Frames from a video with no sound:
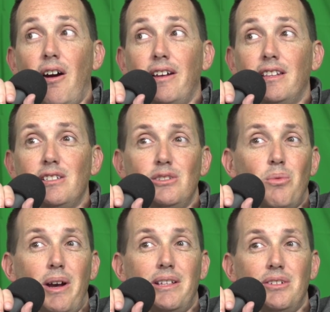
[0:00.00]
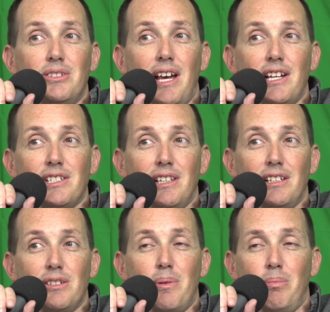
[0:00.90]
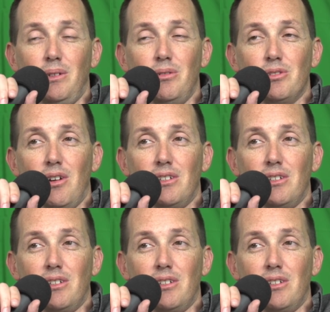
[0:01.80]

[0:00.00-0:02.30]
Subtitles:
All right, this is way too sketchy. I think there's people doing